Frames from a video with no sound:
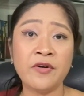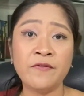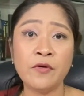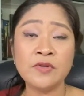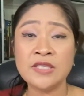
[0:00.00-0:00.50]

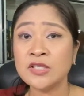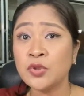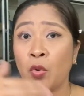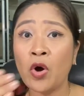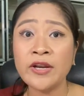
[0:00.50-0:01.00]
votes, and
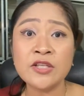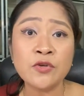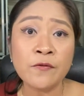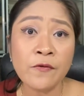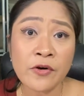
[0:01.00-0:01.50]
so on and
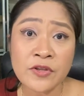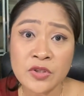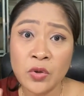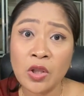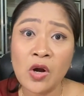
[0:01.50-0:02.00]
so forth,
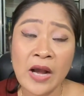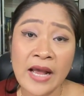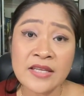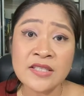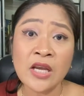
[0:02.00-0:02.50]
so long
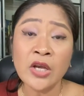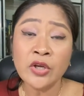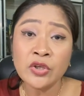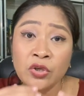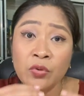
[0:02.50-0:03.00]
as
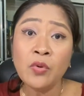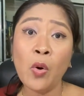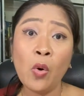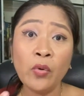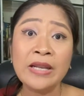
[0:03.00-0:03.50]
you
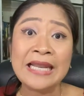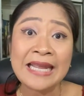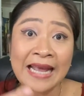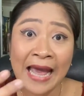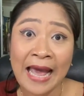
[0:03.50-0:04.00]

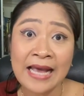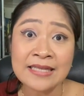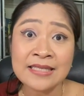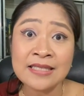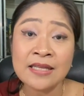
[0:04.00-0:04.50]
only
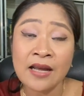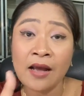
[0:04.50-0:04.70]
cast